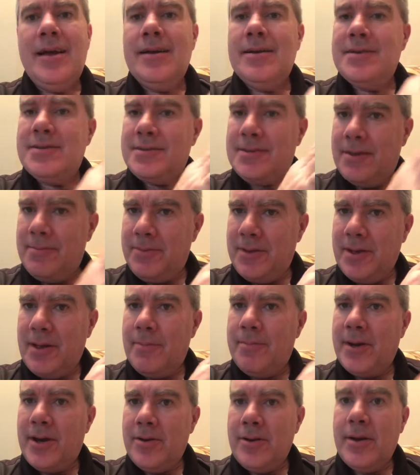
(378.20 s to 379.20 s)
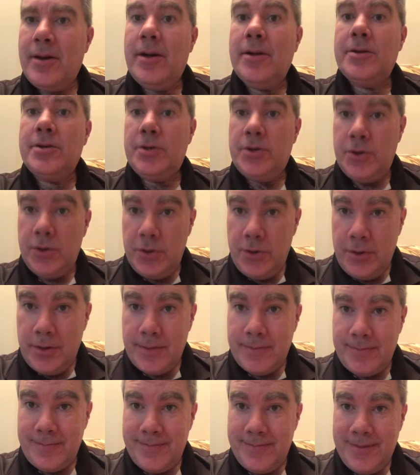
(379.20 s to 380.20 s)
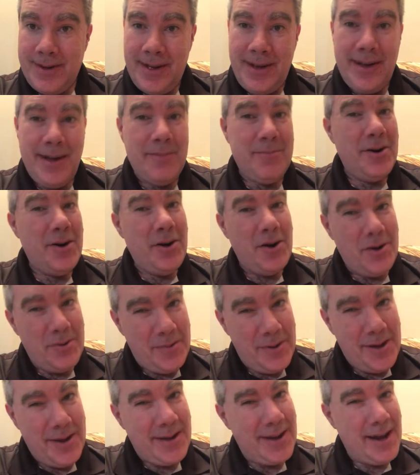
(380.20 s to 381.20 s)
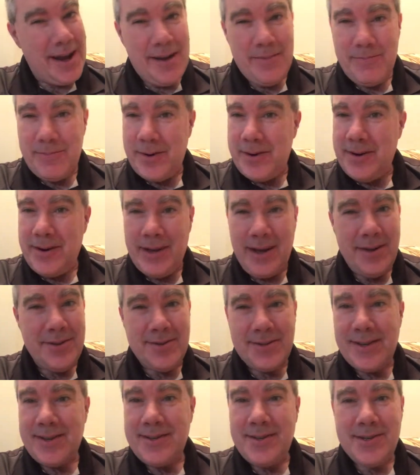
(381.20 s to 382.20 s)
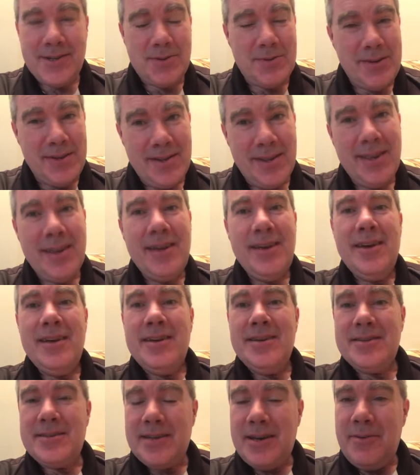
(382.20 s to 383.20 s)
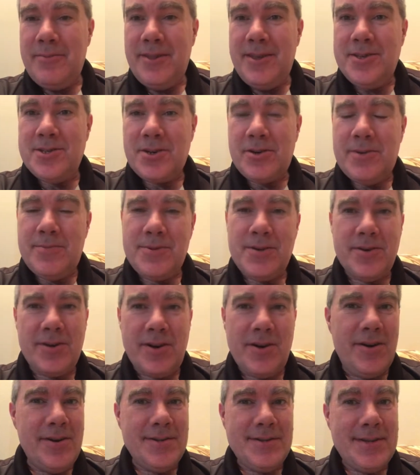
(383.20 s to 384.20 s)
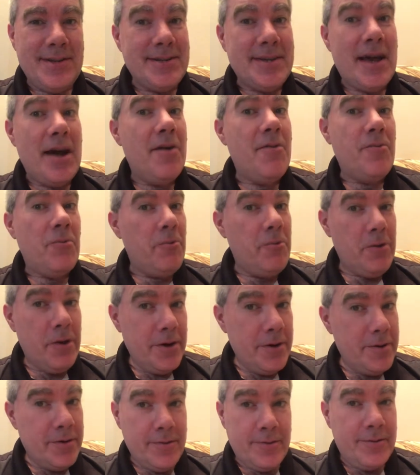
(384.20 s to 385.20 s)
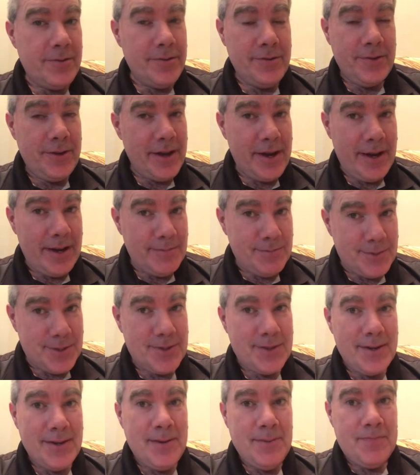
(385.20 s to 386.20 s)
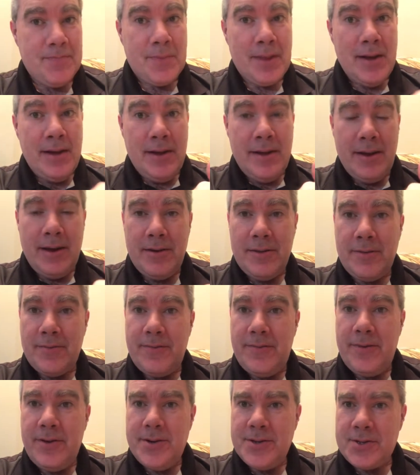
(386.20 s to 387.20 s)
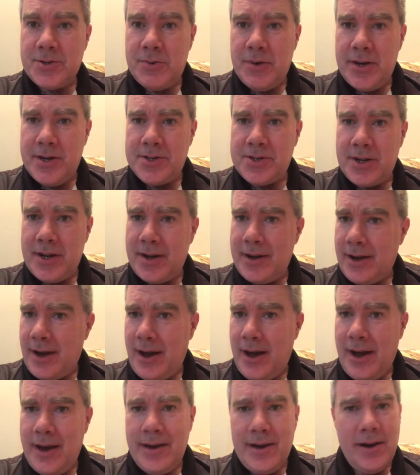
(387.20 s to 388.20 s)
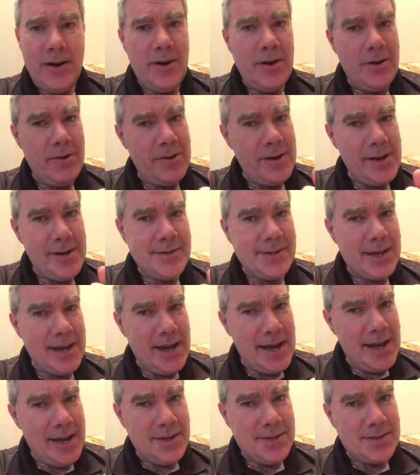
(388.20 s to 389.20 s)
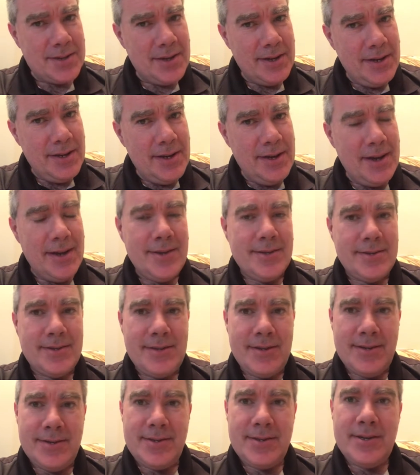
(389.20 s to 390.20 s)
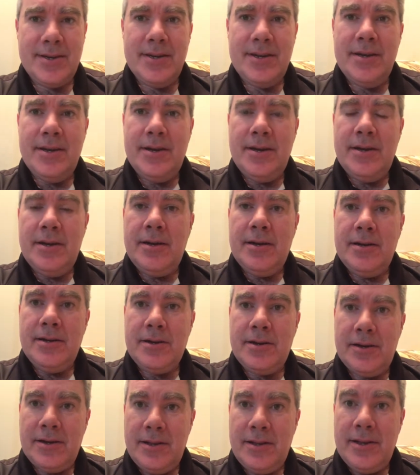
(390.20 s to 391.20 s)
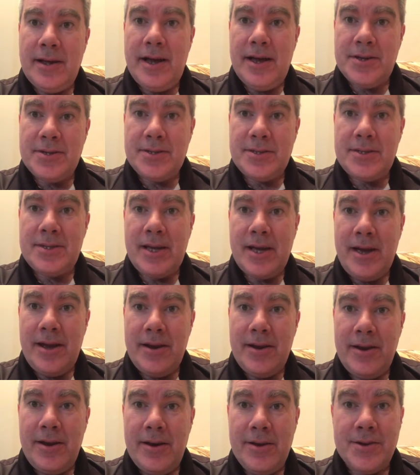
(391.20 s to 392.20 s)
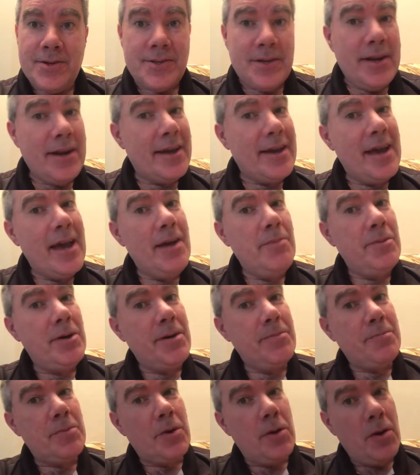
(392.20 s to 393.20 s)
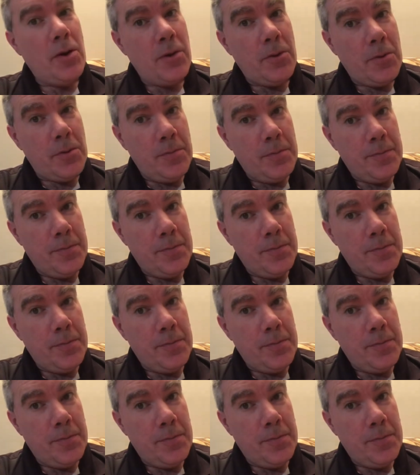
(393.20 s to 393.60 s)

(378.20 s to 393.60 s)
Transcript: something about Enecuum. I'm hoping I'm pronouncing this one. Some of these cryptocurrencies have wonderful names. Now, the first question I always ask, is this gonna last 10 years? And it came up no,